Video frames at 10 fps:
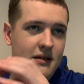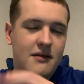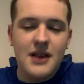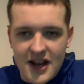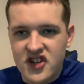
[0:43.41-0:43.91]

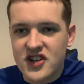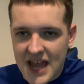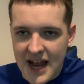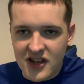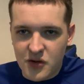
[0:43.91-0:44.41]
Let's just
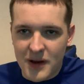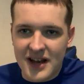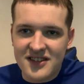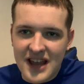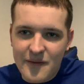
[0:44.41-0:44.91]
get into it. Let's
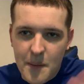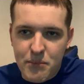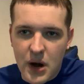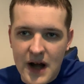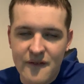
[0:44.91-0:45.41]
save the
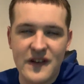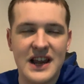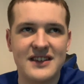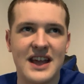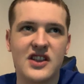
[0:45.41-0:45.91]
breath and
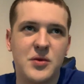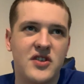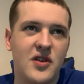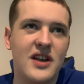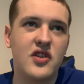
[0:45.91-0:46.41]
let's get into it.
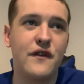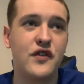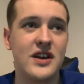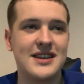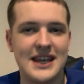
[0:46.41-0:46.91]
So let's go
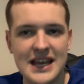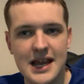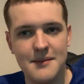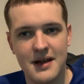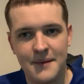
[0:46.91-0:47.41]
through the
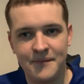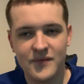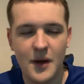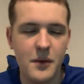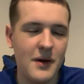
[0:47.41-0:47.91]
team
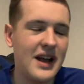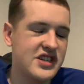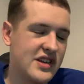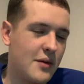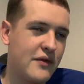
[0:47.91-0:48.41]
that we were...
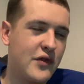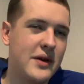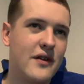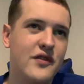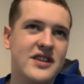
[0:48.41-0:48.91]
Actually, no, before we
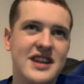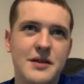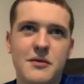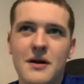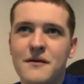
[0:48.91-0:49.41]
go through the
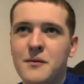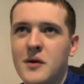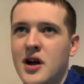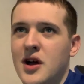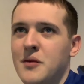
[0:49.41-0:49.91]
team we
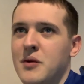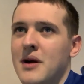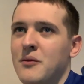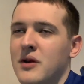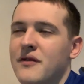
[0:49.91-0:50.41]

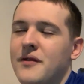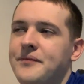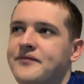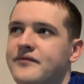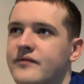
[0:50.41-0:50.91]
went with,
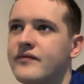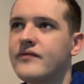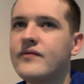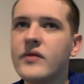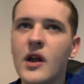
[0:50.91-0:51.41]

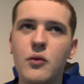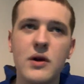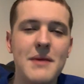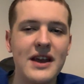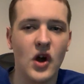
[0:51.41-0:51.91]
we
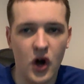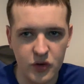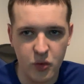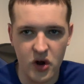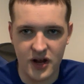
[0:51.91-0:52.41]
made
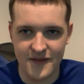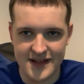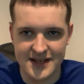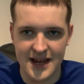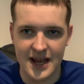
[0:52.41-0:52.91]
hard work of it
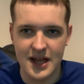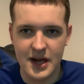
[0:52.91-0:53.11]
today.